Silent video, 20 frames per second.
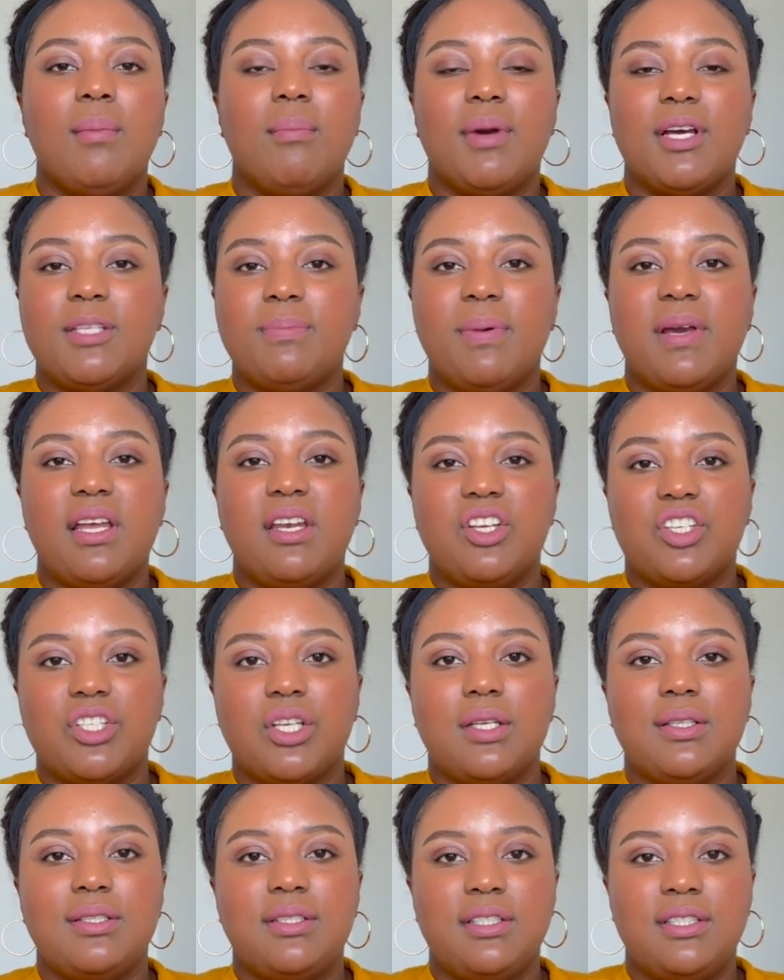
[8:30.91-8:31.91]
My Spanish
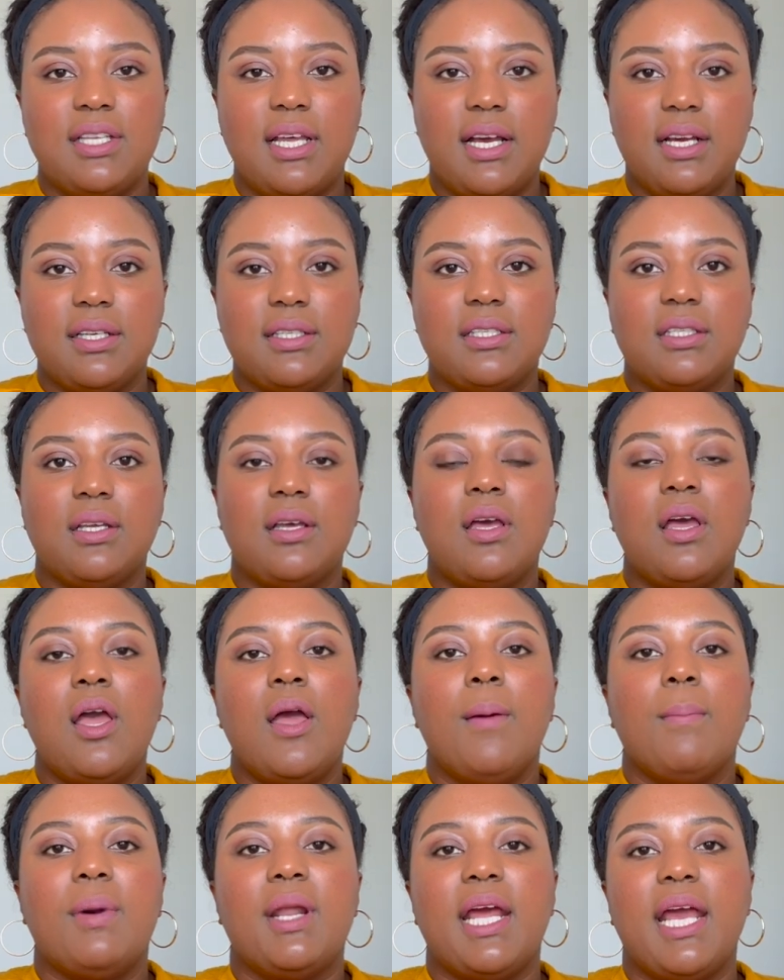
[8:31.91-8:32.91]
sucks,
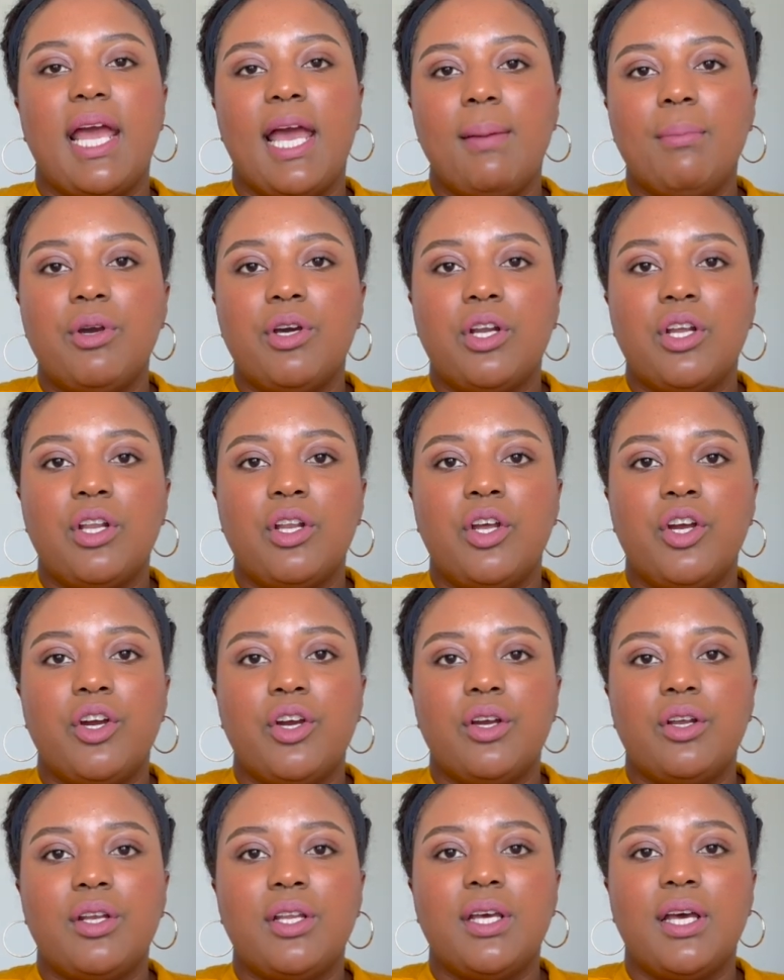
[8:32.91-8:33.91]
but I am gonna
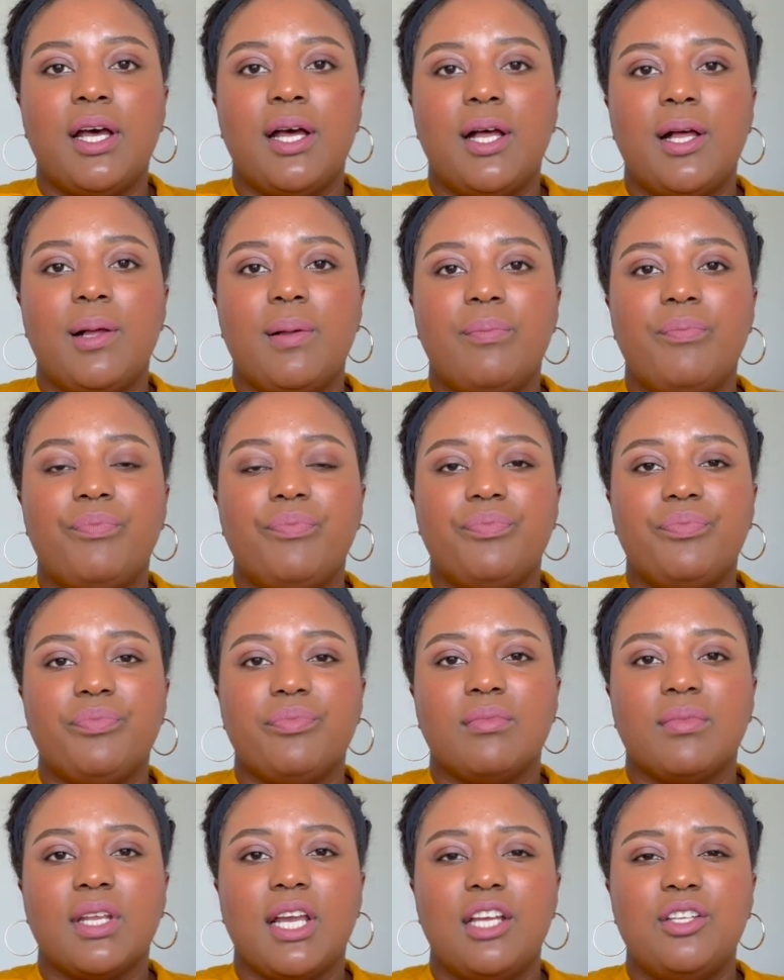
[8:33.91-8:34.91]
learn,
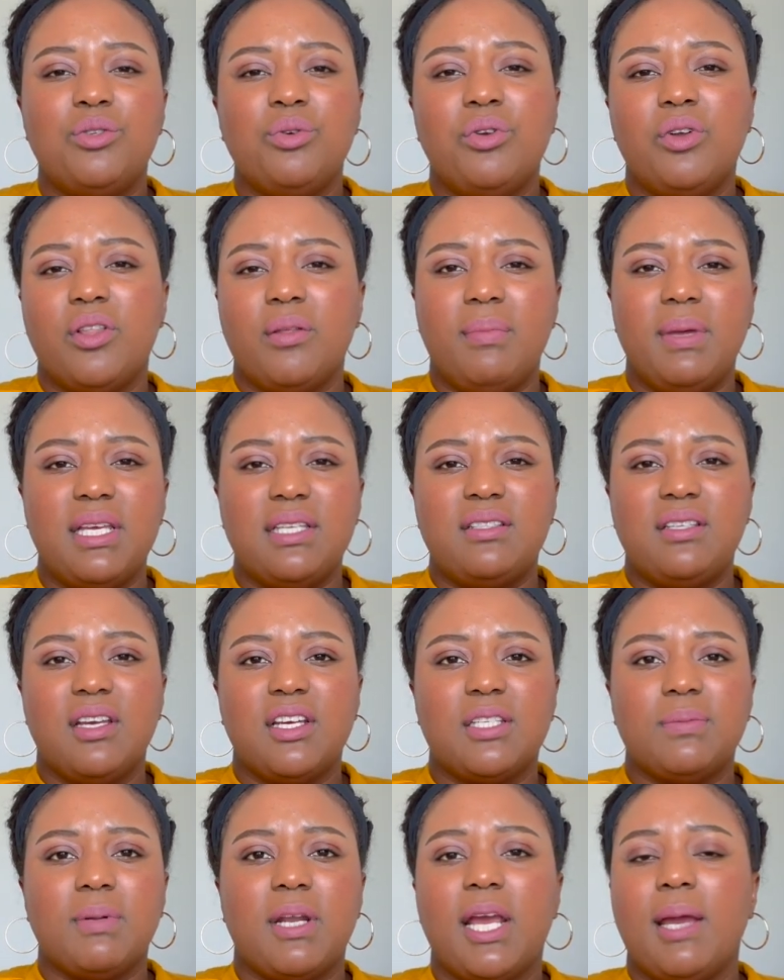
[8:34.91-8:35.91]
I do know the
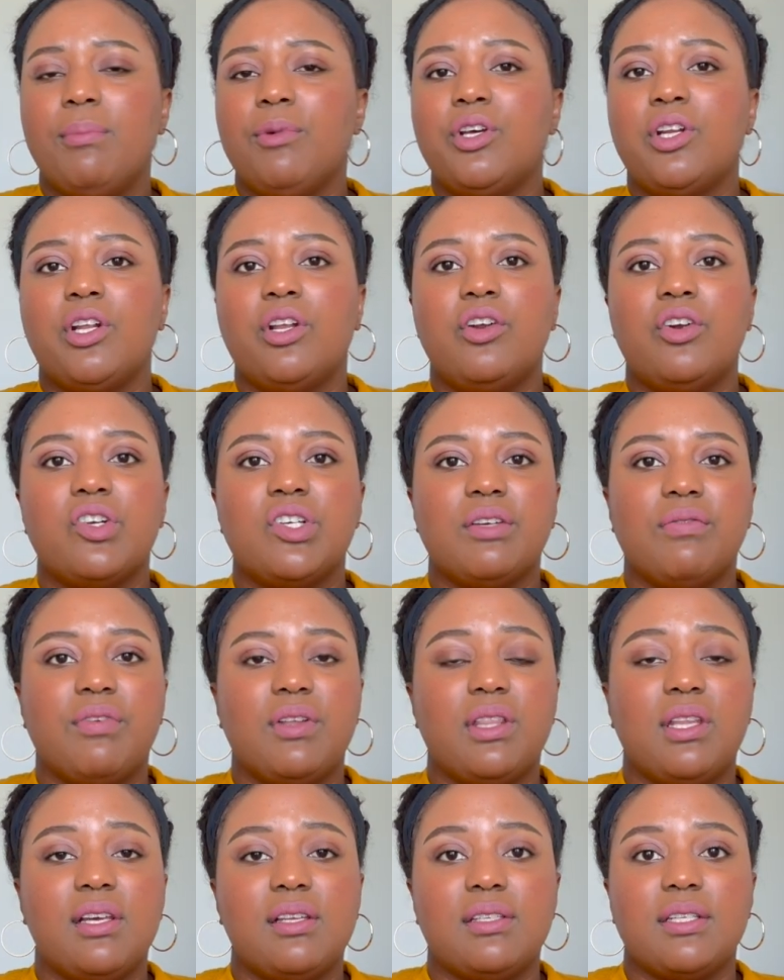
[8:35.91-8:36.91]
basics, but I am gonna learn
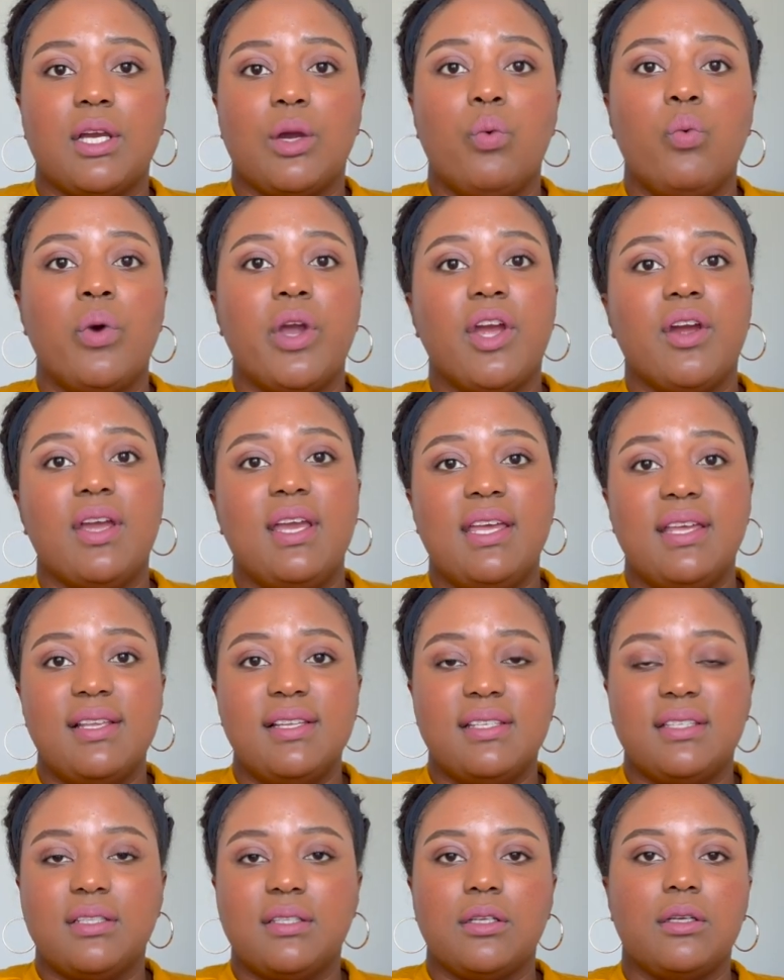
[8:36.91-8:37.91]
different things like where
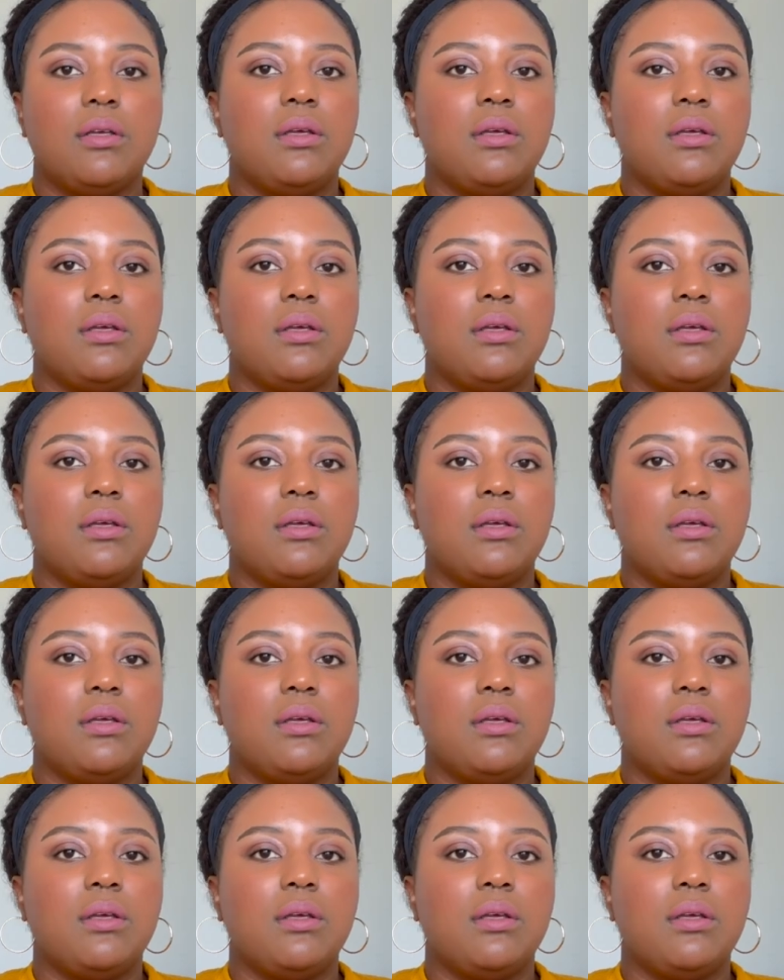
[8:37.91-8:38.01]
is